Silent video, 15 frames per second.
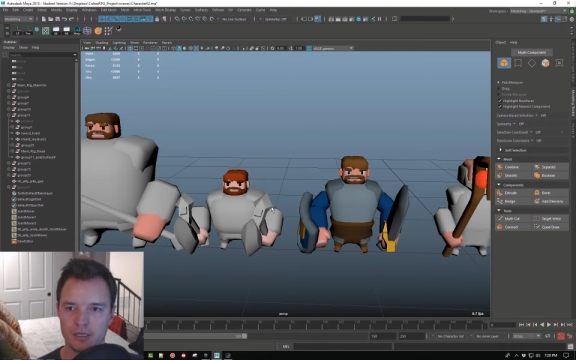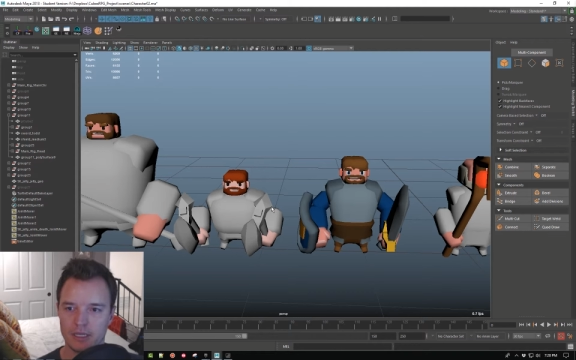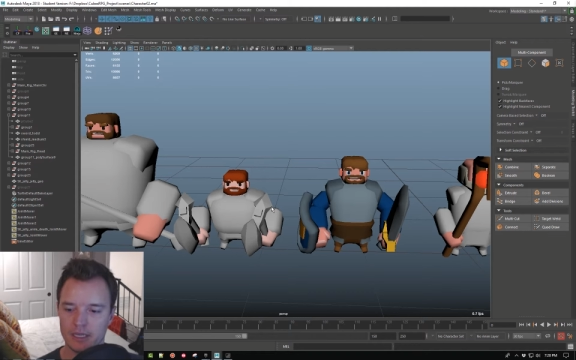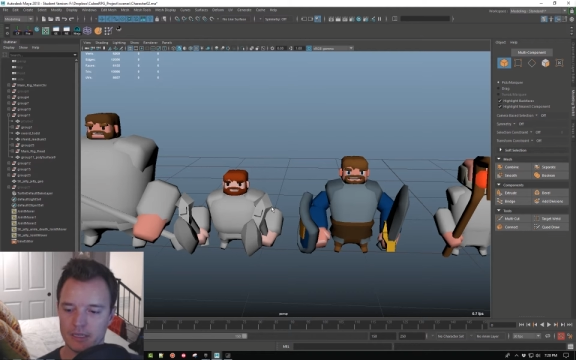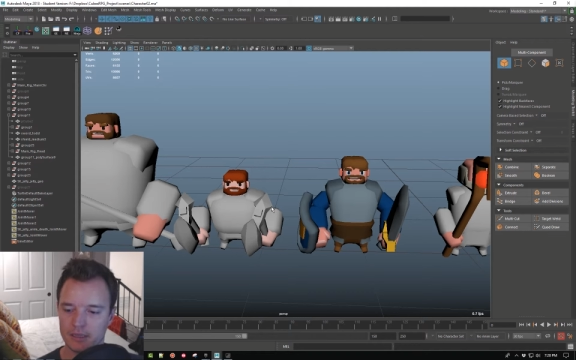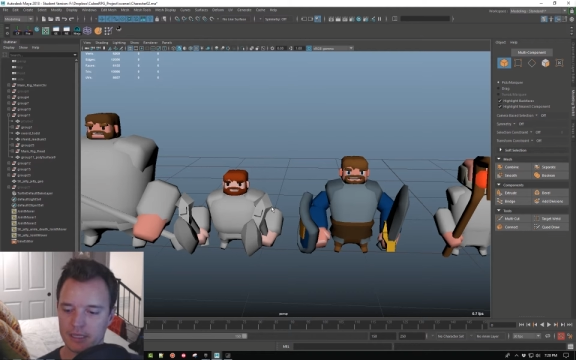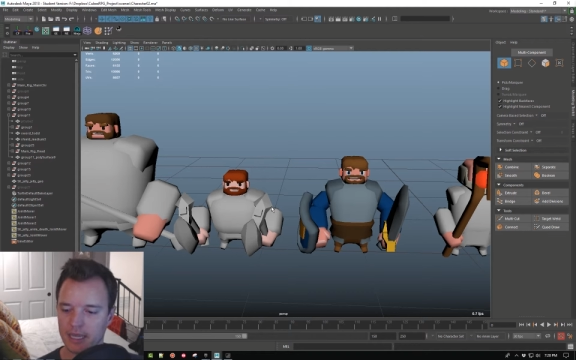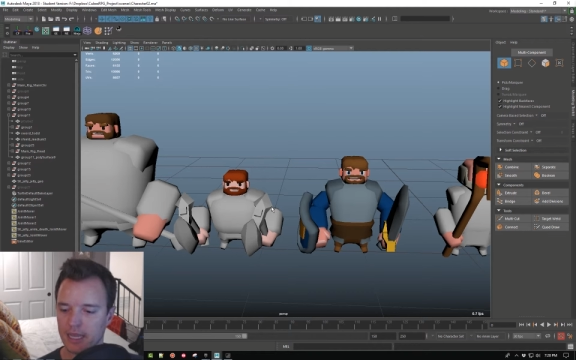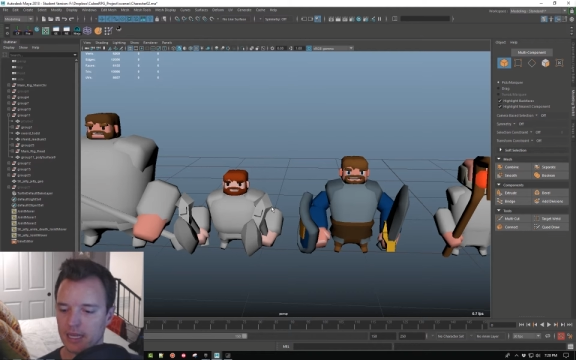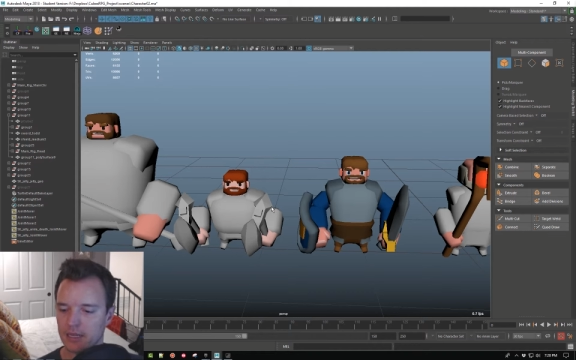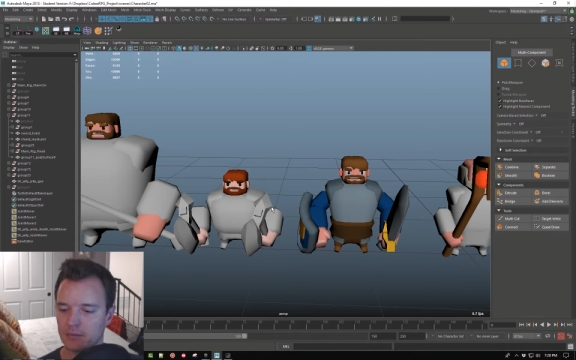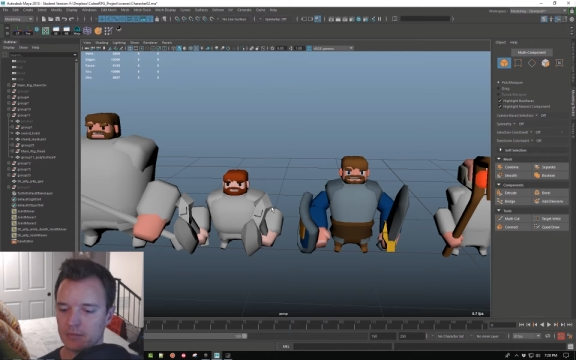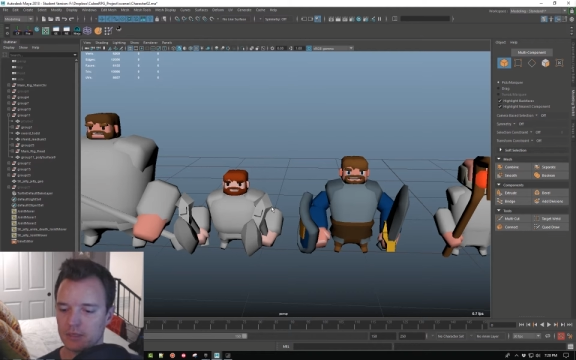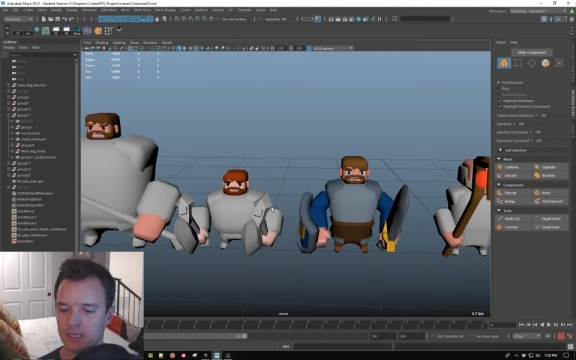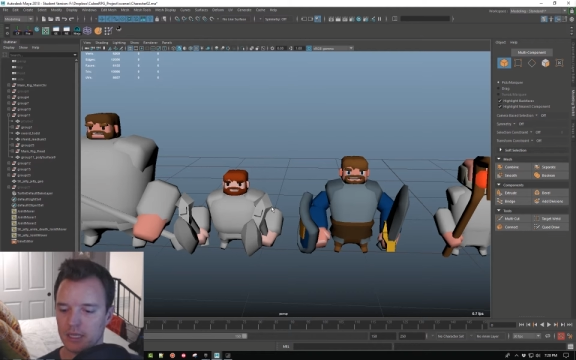in the
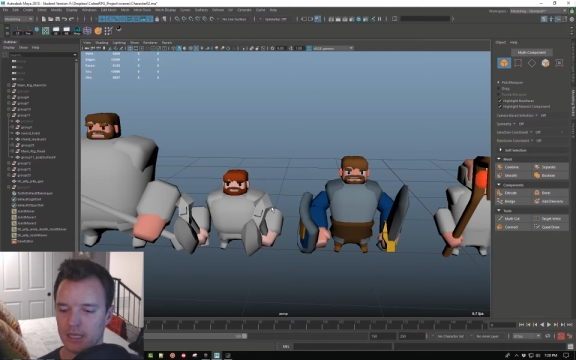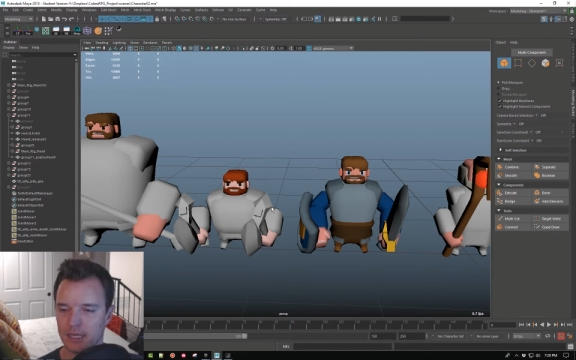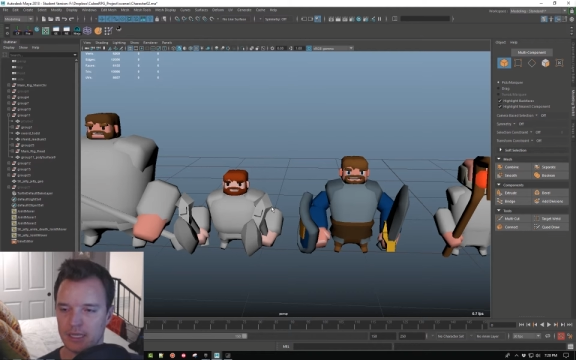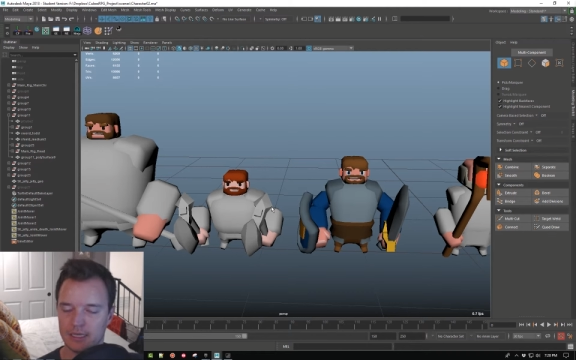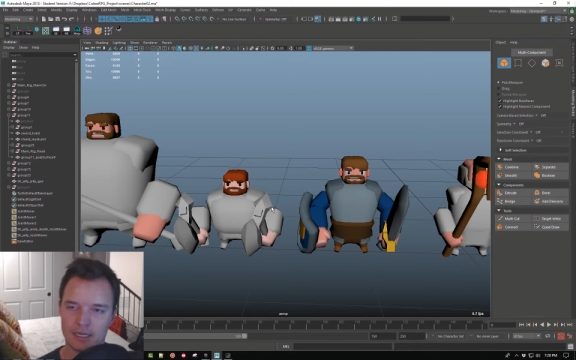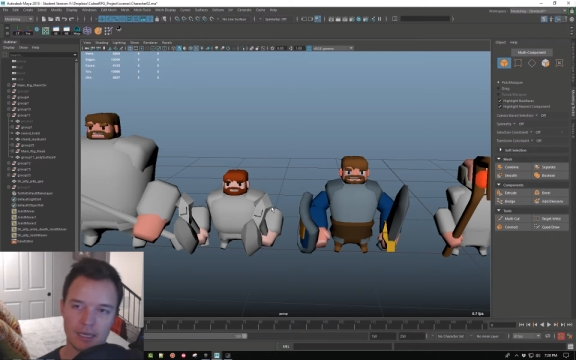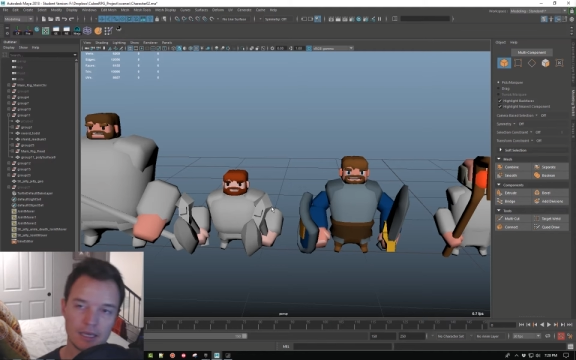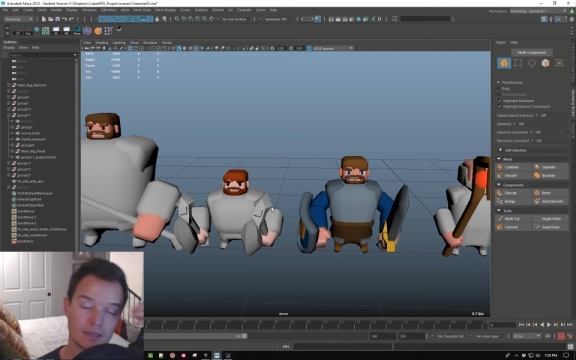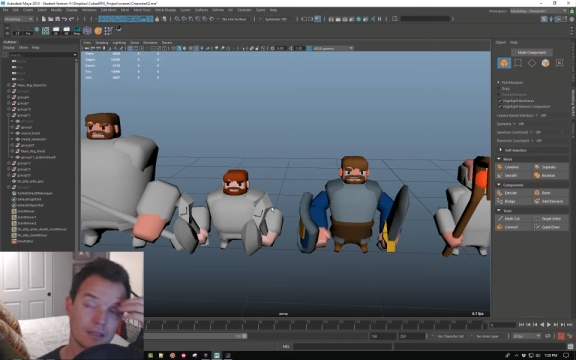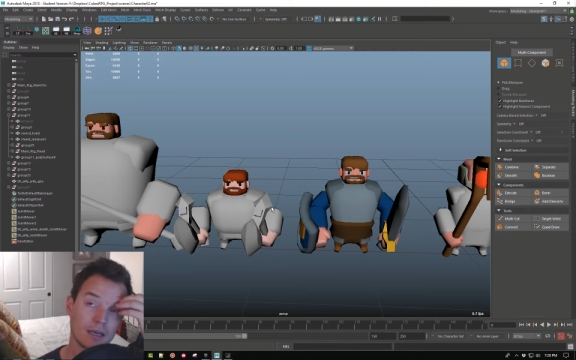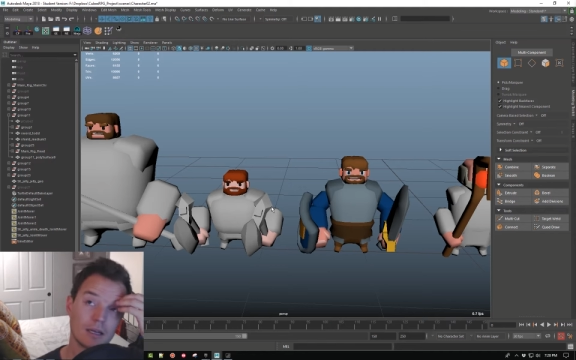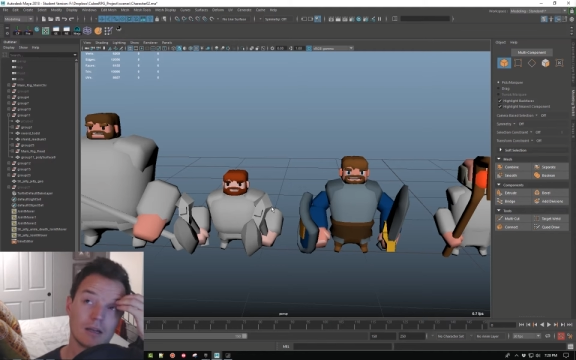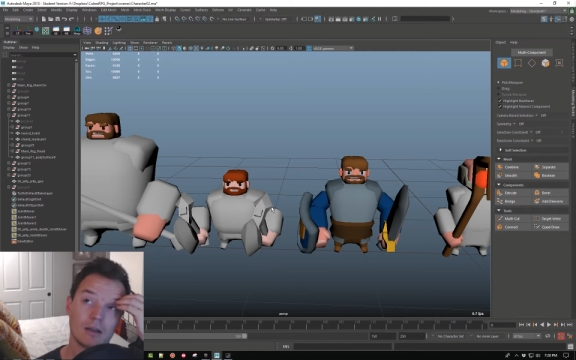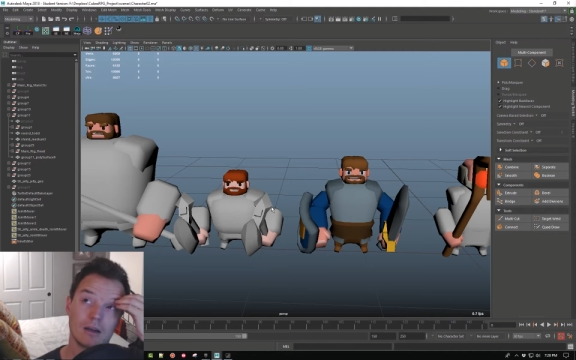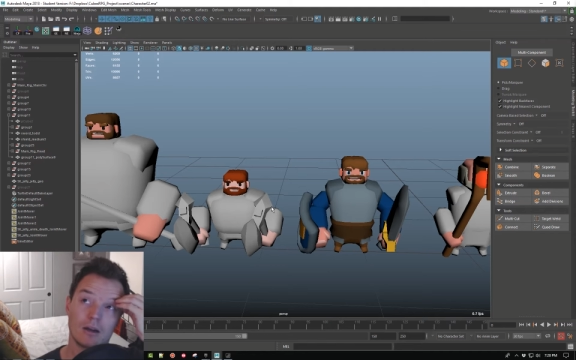game, and I
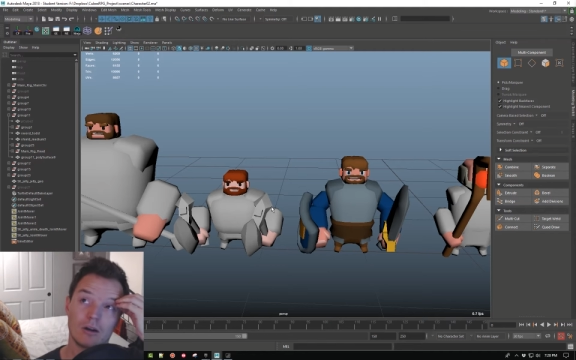thought,